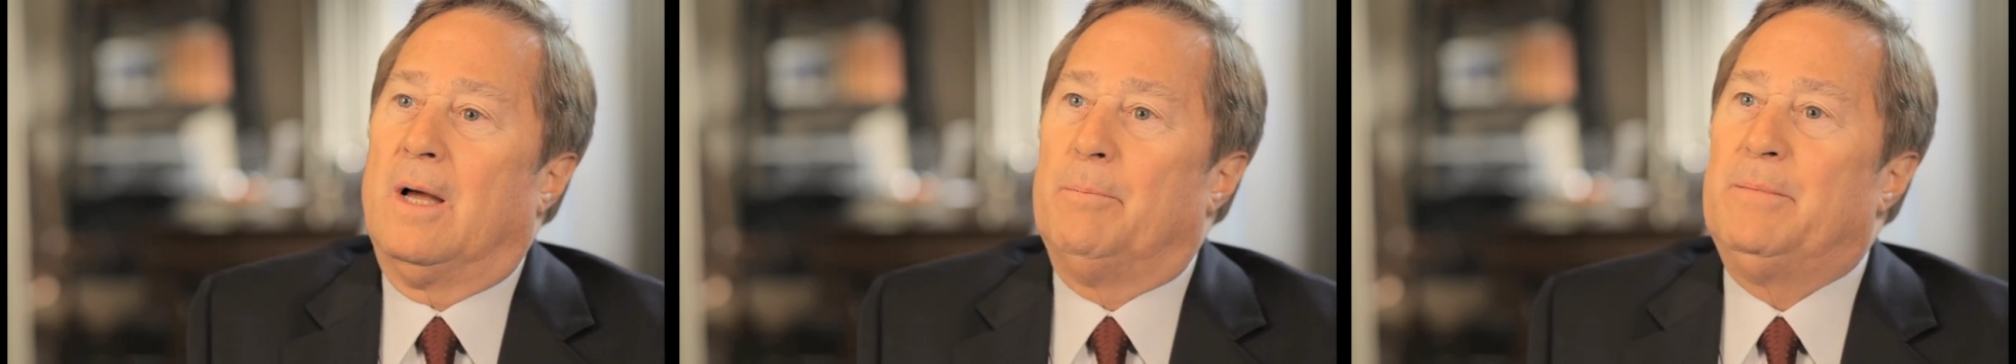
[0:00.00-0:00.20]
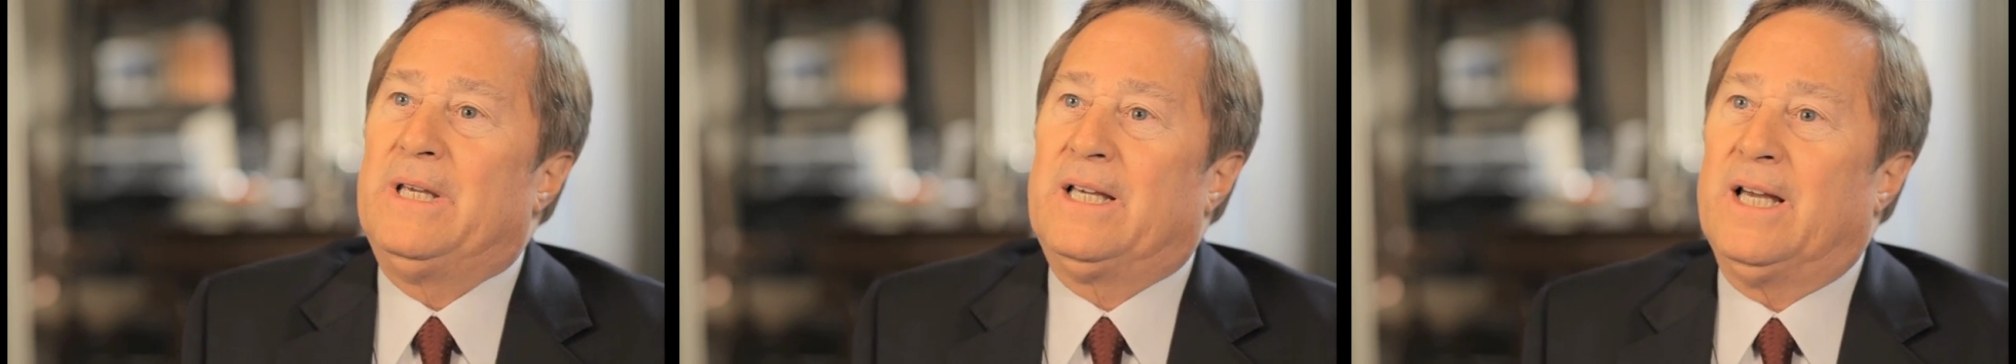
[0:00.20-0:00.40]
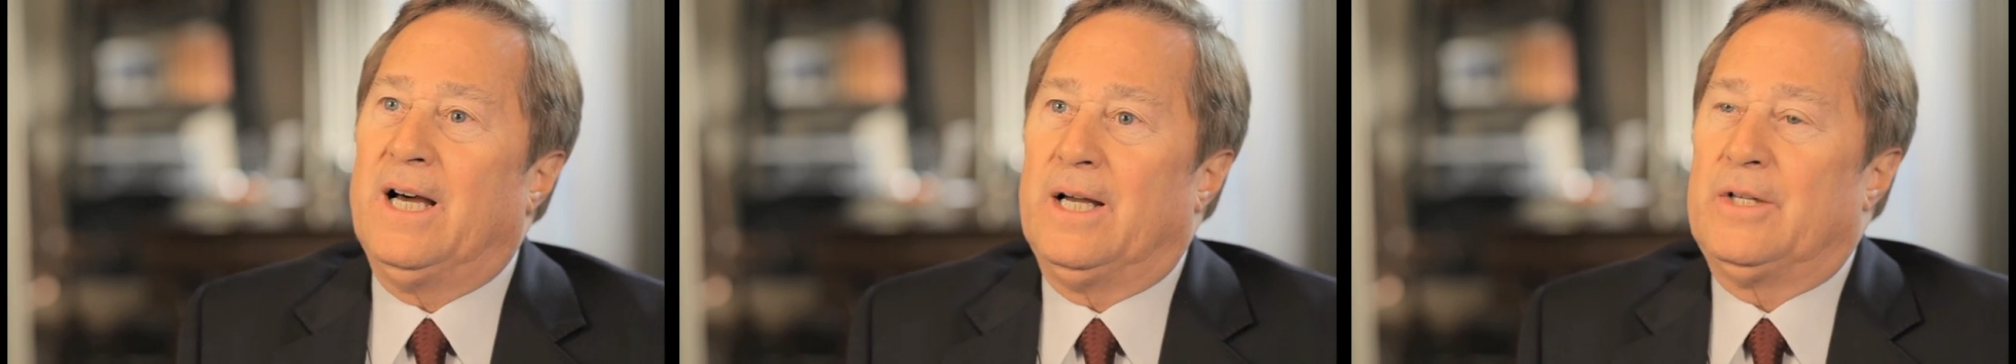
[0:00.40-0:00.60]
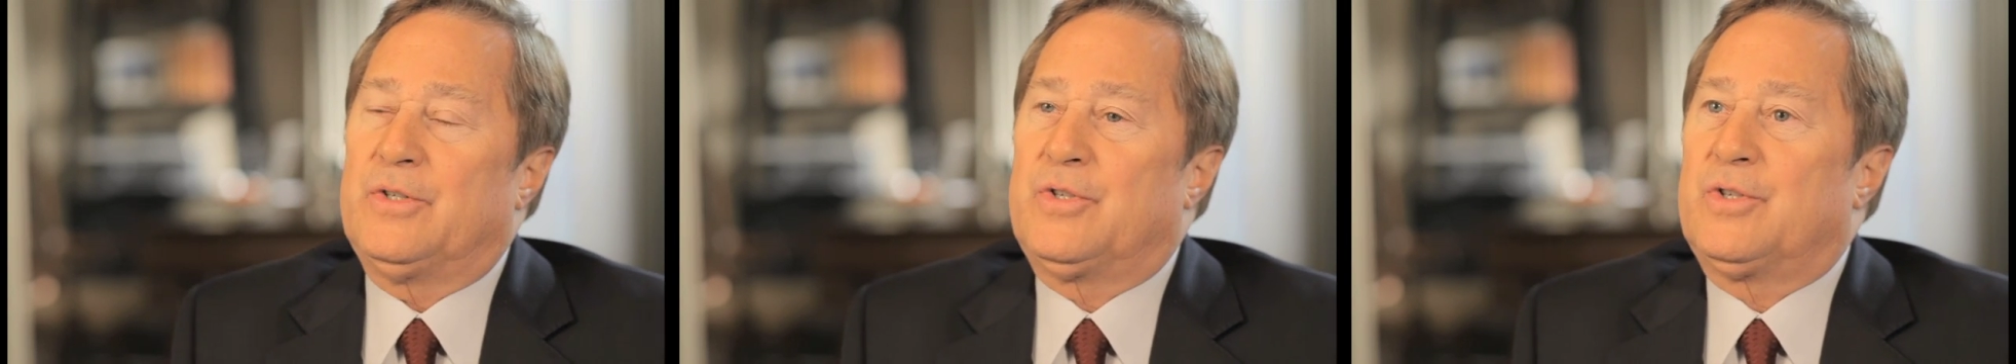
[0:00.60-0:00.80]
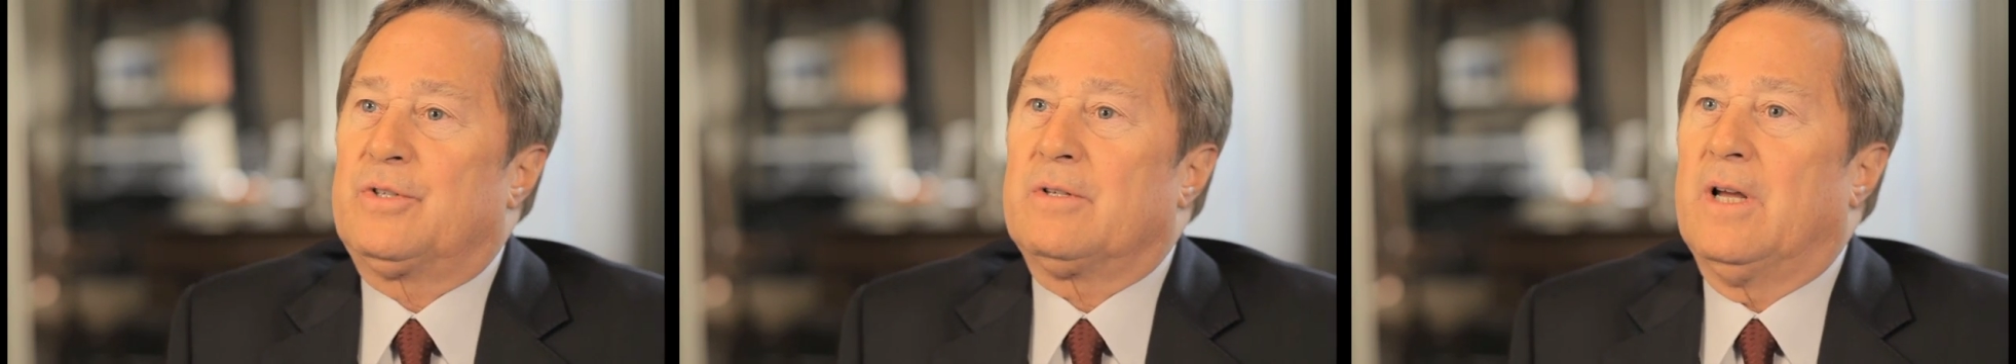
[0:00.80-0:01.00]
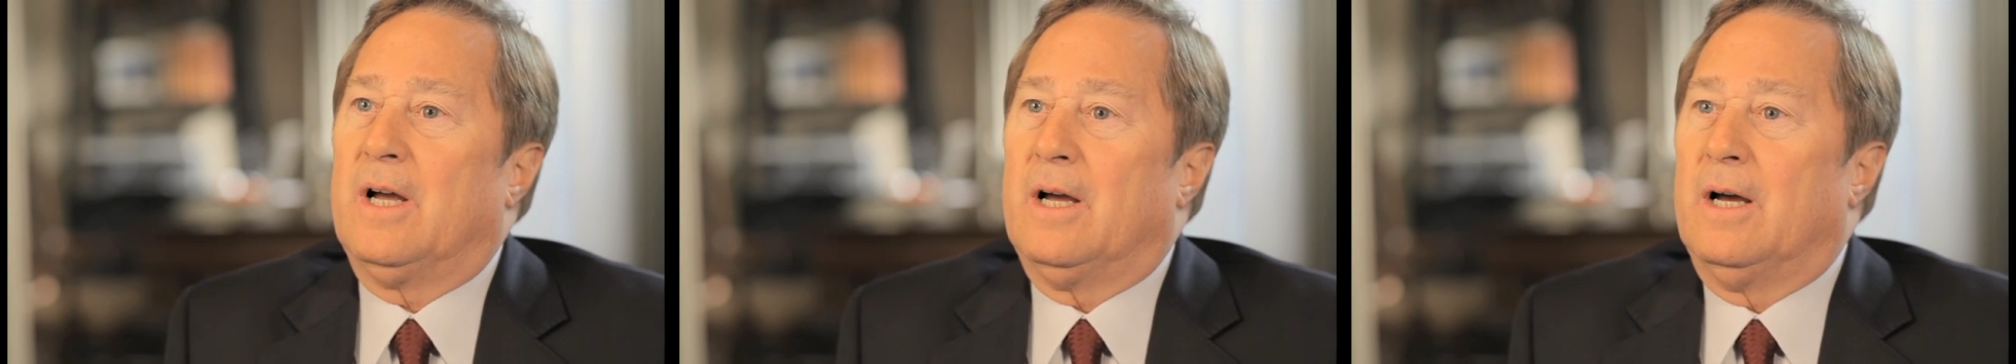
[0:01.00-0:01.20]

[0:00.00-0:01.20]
because